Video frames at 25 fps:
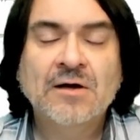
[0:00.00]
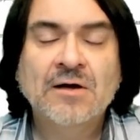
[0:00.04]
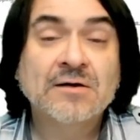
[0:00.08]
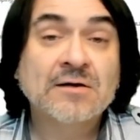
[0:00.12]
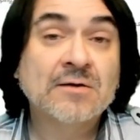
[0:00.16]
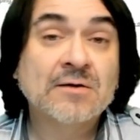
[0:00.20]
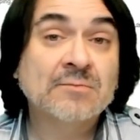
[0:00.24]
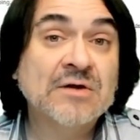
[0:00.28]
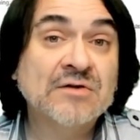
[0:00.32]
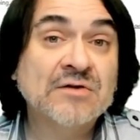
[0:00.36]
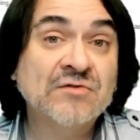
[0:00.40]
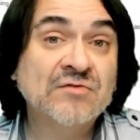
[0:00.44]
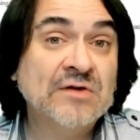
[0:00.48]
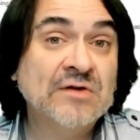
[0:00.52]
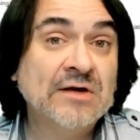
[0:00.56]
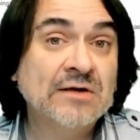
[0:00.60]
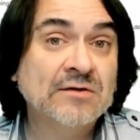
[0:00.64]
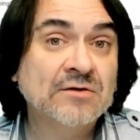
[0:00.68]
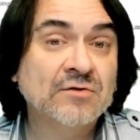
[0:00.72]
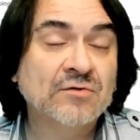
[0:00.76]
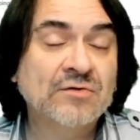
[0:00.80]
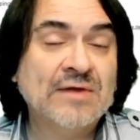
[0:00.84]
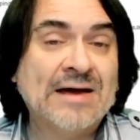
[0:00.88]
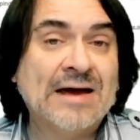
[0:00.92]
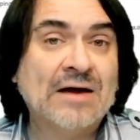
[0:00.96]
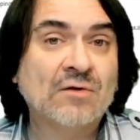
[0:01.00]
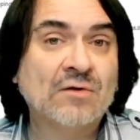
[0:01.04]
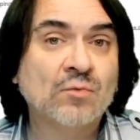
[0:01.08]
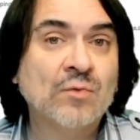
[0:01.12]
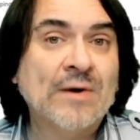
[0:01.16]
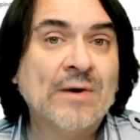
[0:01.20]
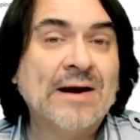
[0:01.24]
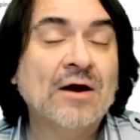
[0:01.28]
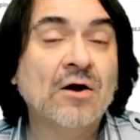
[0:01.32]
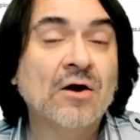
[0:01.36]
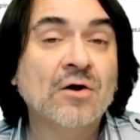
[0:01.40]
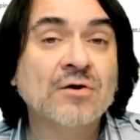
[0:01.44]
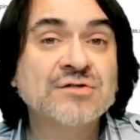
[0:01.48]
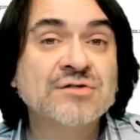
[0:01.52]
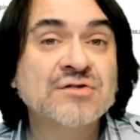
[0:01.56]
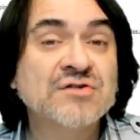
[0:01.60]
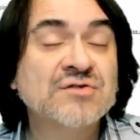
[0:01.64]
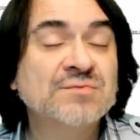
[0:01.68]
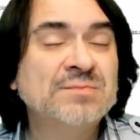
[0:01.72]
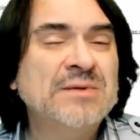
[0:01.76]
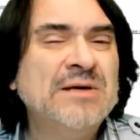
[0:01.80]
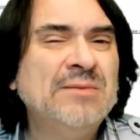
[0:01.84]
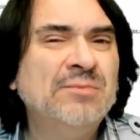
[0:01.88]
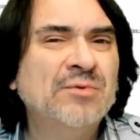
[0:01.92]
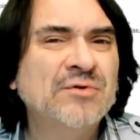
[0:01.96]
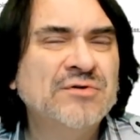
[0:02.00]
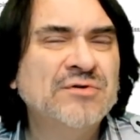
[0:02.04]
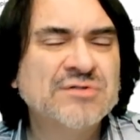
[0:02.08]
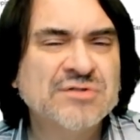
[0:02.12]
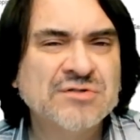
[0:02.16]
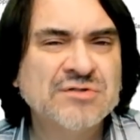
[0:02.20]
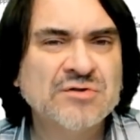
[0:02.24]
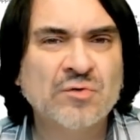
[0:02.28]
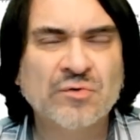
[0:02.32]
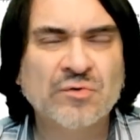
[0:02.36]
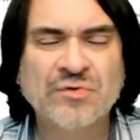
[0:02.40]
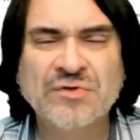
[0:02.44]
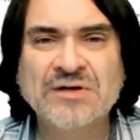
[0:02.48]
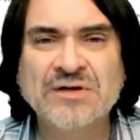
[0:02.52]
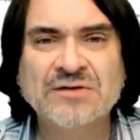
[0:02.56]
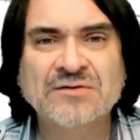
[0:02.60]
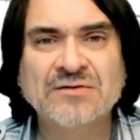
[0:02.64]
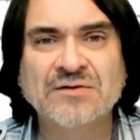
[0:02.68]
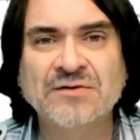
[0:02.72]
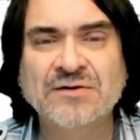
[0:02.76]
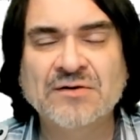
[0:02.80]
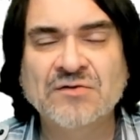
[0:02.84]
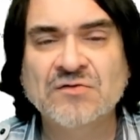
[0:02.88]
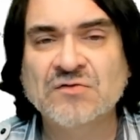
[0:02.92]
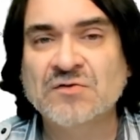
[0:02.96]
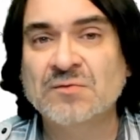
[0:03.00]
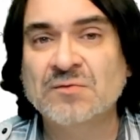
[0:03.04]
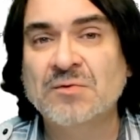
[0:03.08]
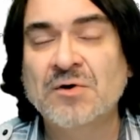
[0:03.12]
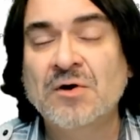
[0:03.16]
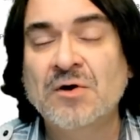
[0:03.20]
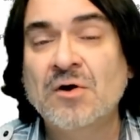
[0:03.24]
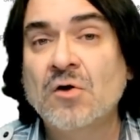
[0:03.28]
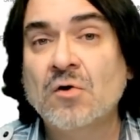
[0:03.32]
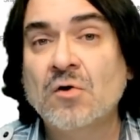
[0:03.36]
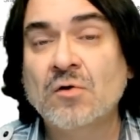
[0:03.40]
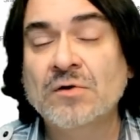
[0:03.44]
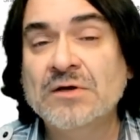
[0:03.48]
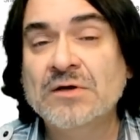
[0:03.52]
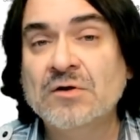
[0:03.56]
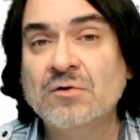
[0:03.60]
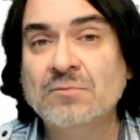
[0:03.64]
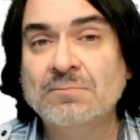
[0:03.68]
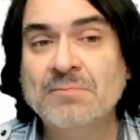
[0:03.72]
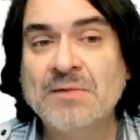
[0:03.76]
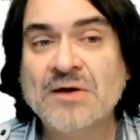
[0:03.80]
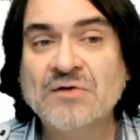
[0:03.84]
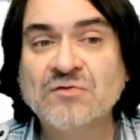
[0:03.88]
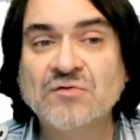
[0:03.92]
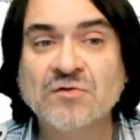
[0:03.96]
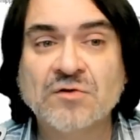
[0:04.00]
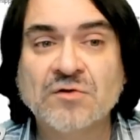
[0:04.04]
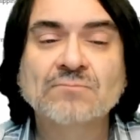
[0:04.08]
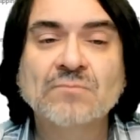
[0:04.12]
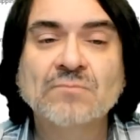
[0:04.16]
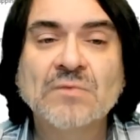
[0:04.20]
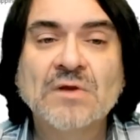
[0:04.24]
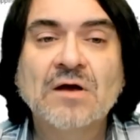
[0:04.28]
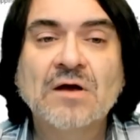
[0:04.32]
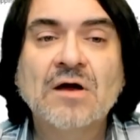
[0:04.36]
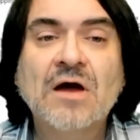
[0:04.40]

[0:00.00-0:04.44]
Now, I'm not saying they're that rare, just people just don't think to list them or they don't mess with them.